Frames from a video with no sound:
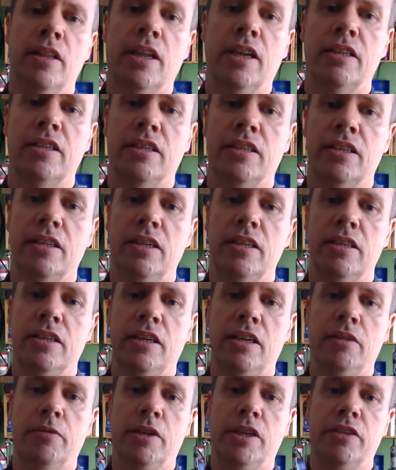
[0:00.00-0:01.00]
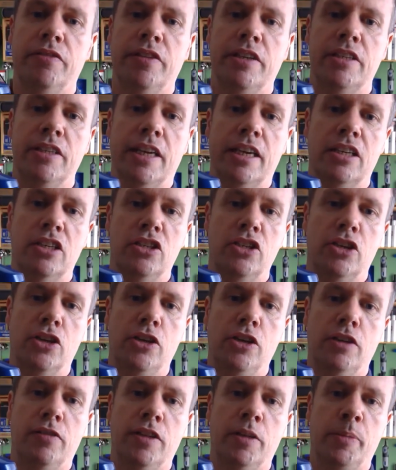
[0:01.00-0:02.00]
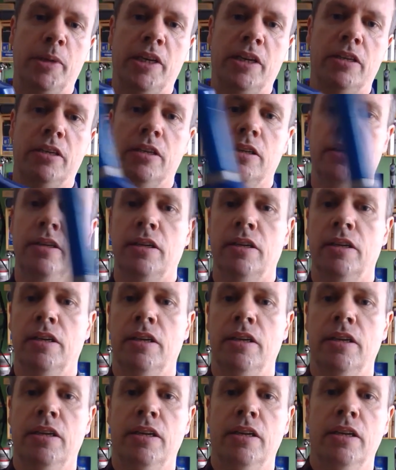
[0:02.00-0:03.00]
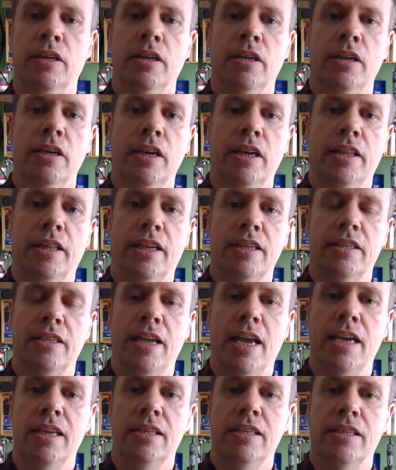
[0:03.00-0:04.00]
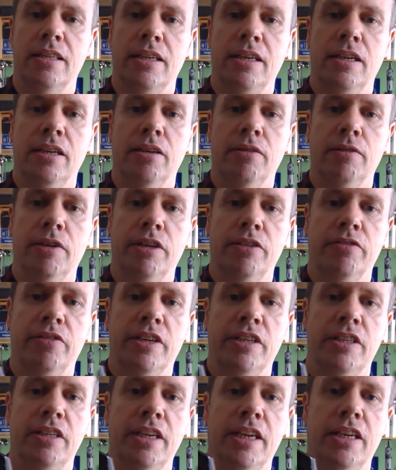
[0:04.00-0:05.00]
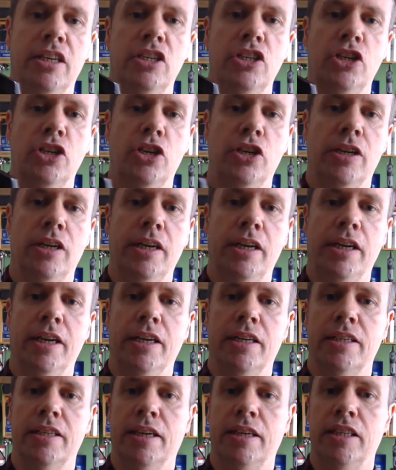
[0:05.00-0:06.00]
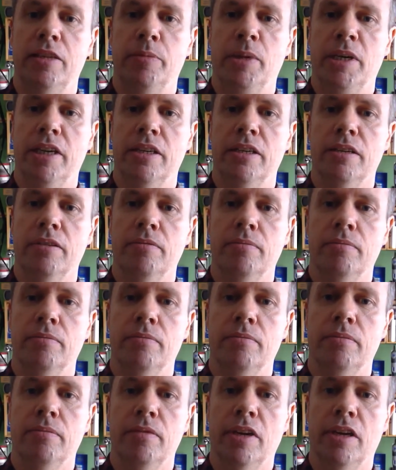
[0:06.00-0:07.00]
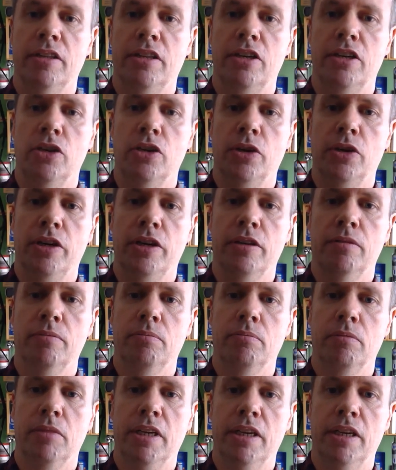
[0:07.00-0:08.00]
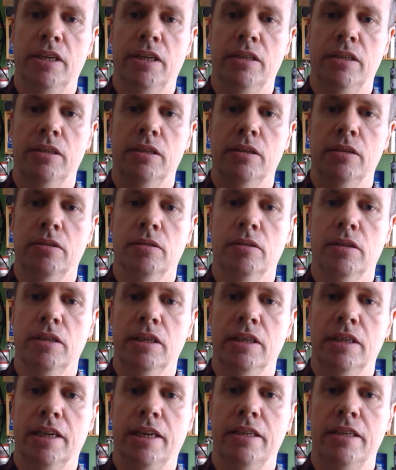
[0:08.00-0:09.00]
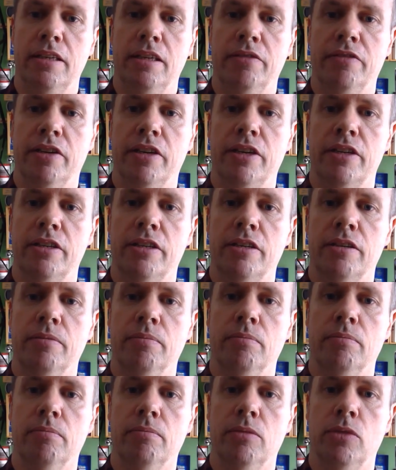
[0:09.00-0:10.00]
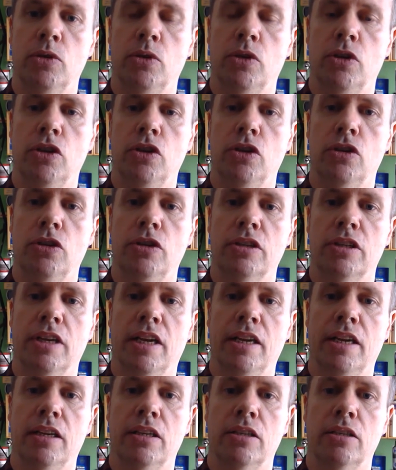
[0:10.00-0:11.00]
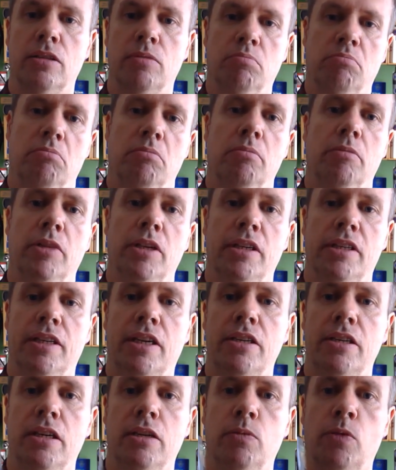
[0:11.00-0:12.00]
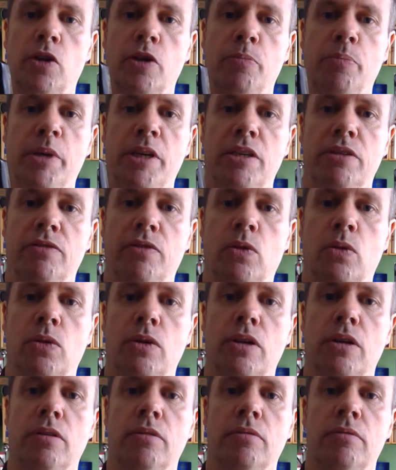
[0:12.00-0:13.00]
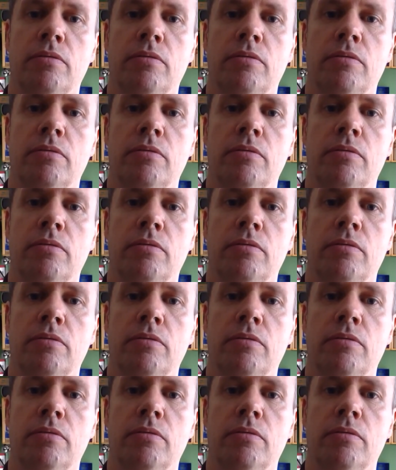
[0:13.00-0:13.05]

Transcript: That's the CC, which fits externally over the blade, and that's the SC, which fits internally inside the blade. And the join is nicely finished, so it looks like it's essentially a one-piece fork.